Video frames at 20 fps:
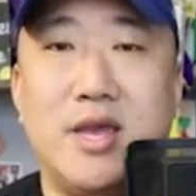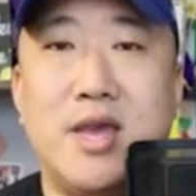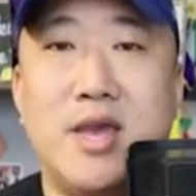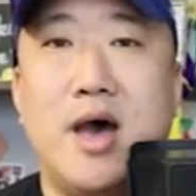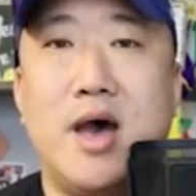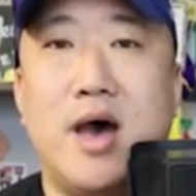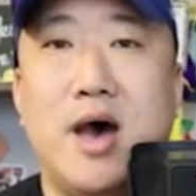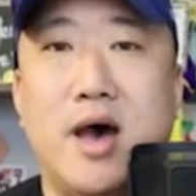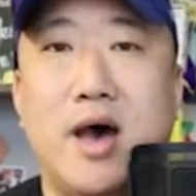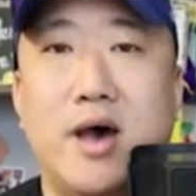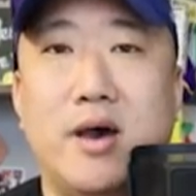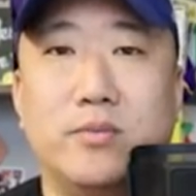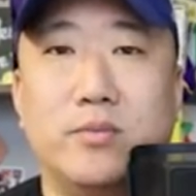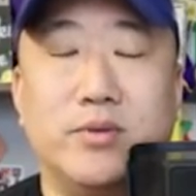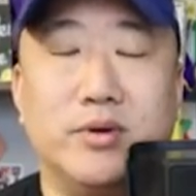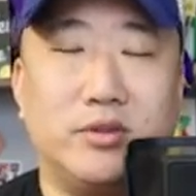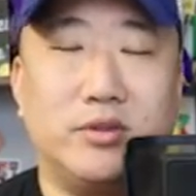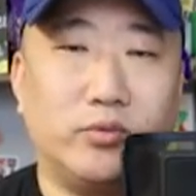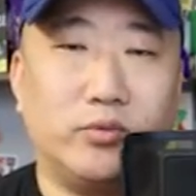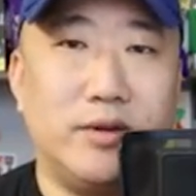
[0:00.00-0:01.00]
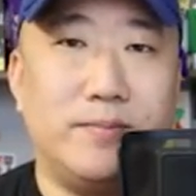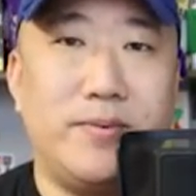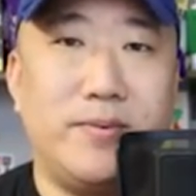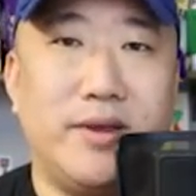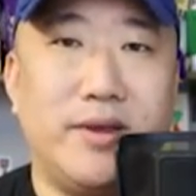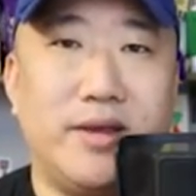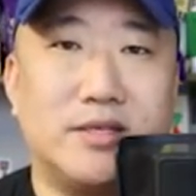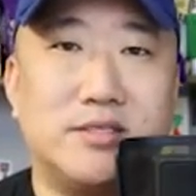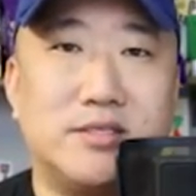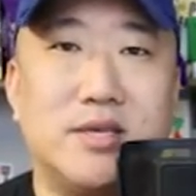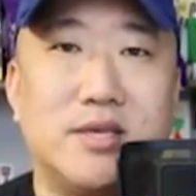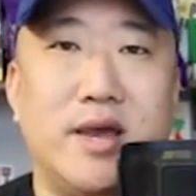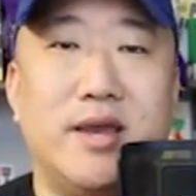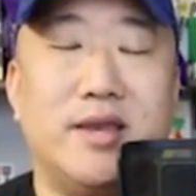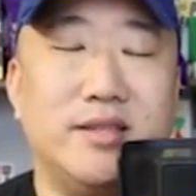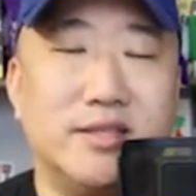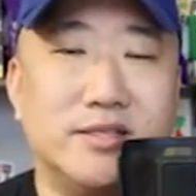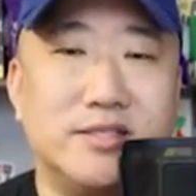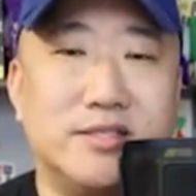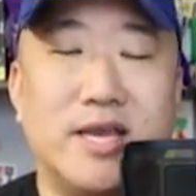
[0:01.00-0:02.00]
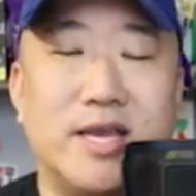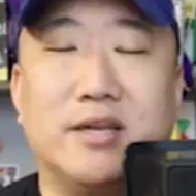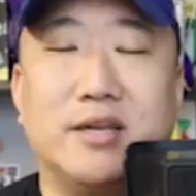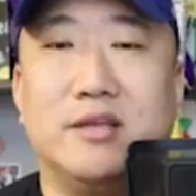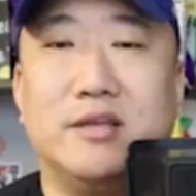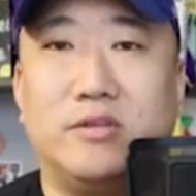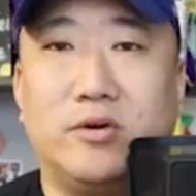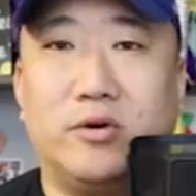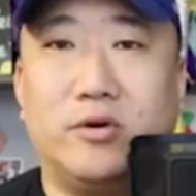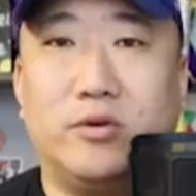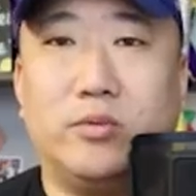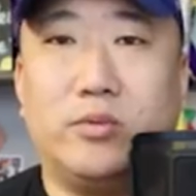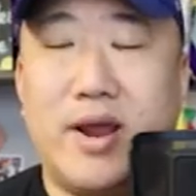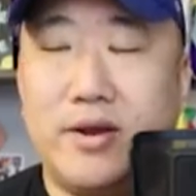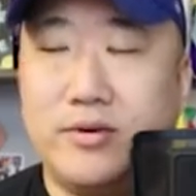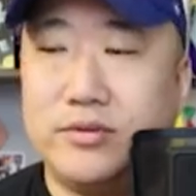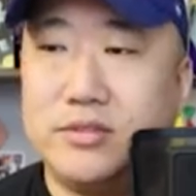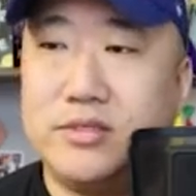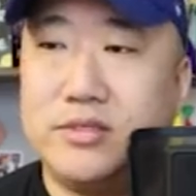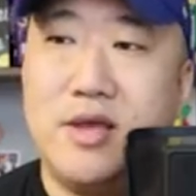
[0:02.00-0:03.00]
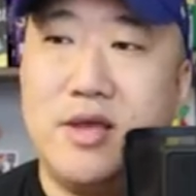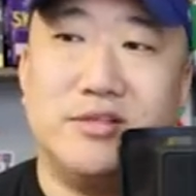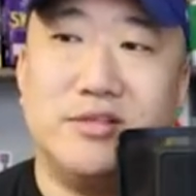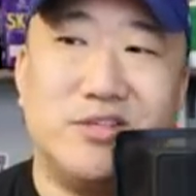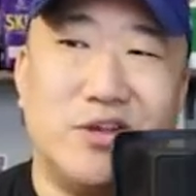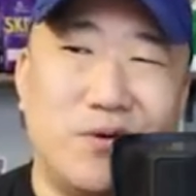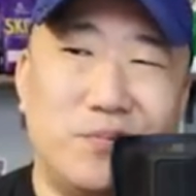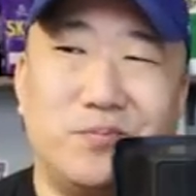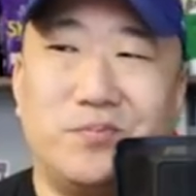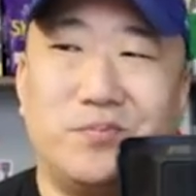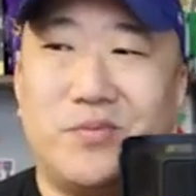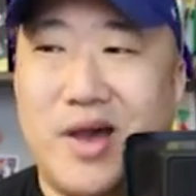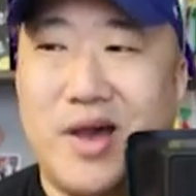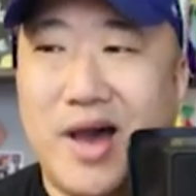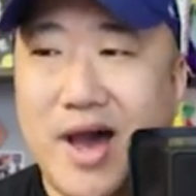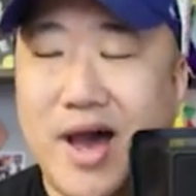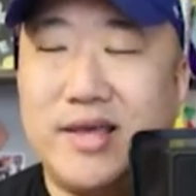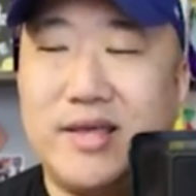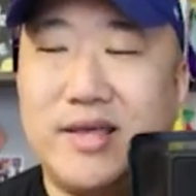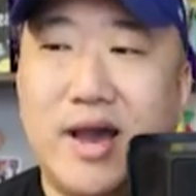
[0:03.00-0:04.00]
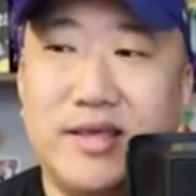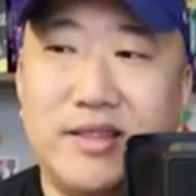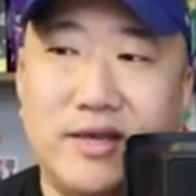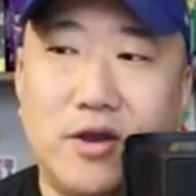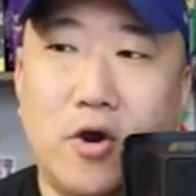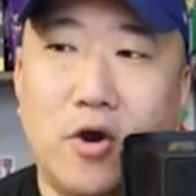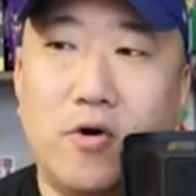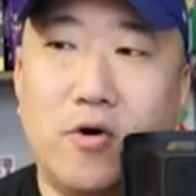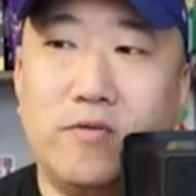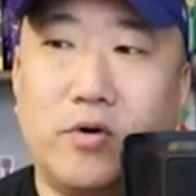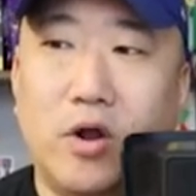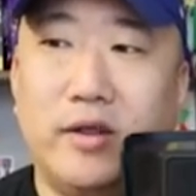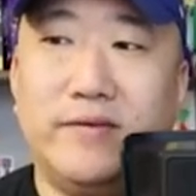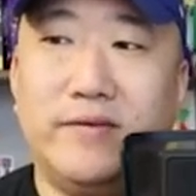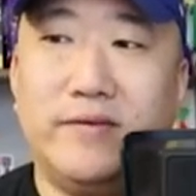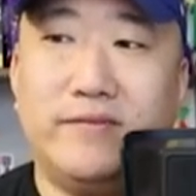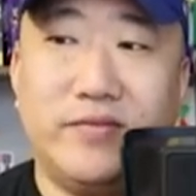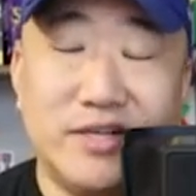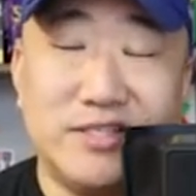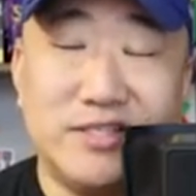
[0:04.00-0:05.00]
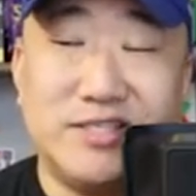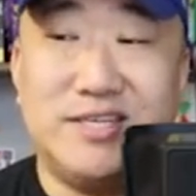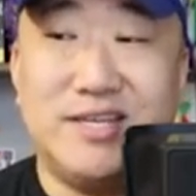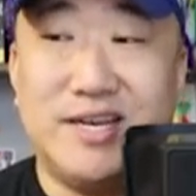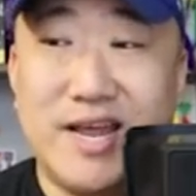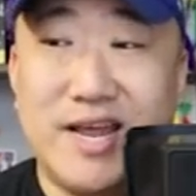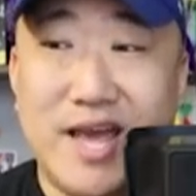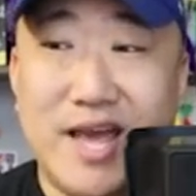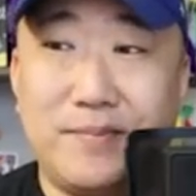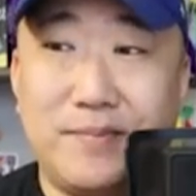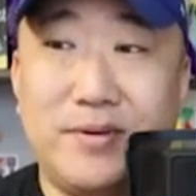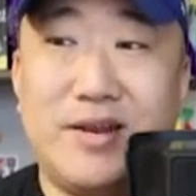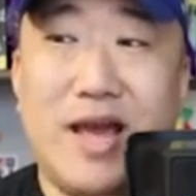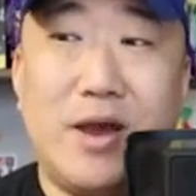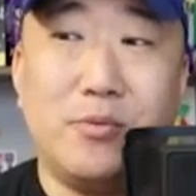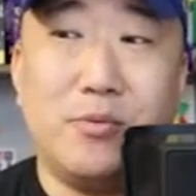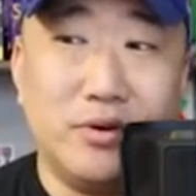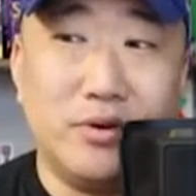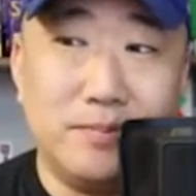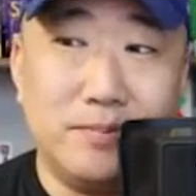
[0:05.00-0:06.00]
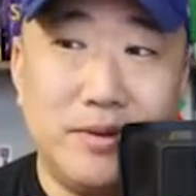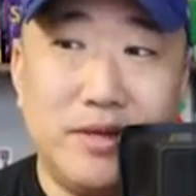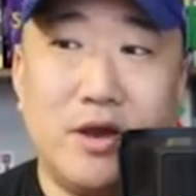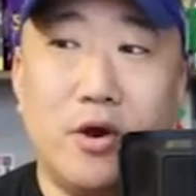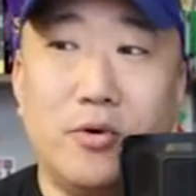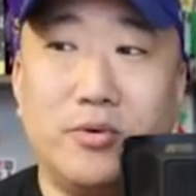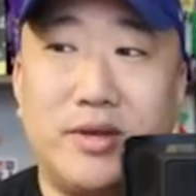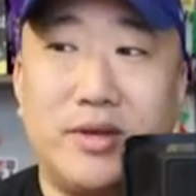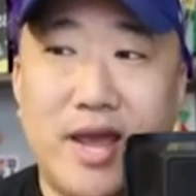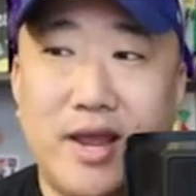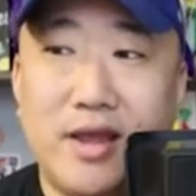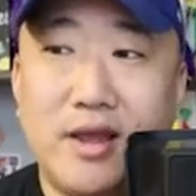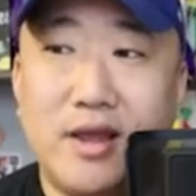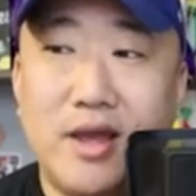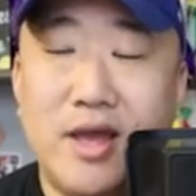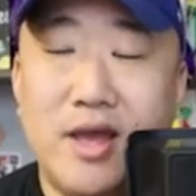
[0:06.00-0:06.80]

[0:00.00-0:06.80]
uh, with three picks uh, in the second and third rounds. So I, I think overall, if this did happen, I would be okay.